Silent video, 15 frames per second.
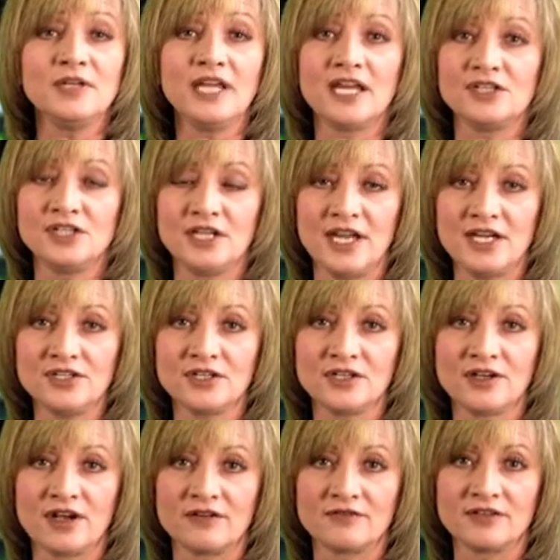education
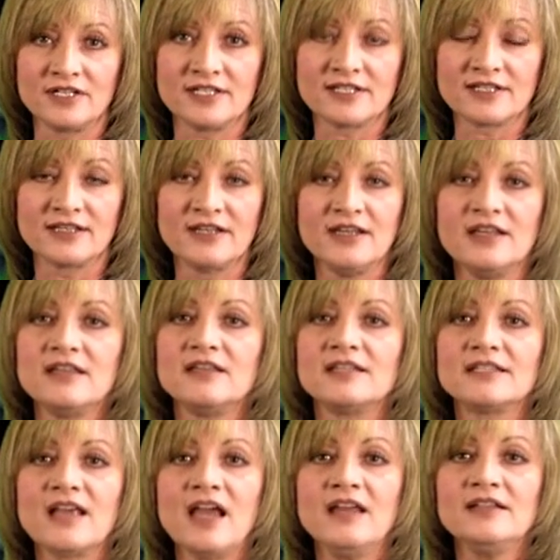conference, The
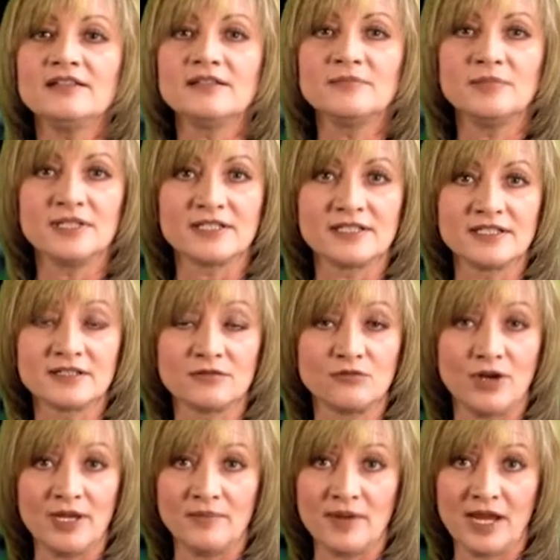Science and Business of
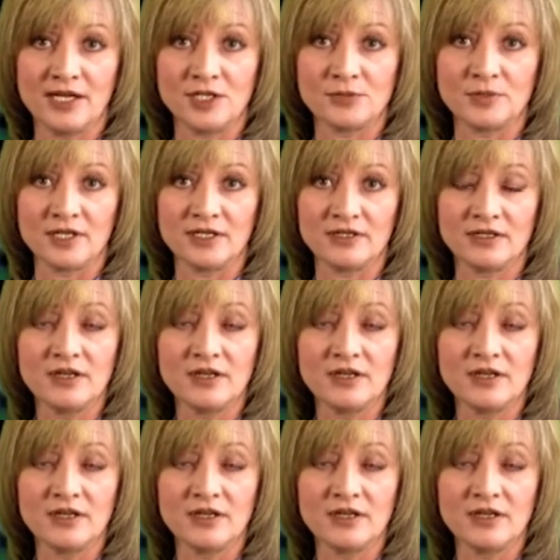Weight Management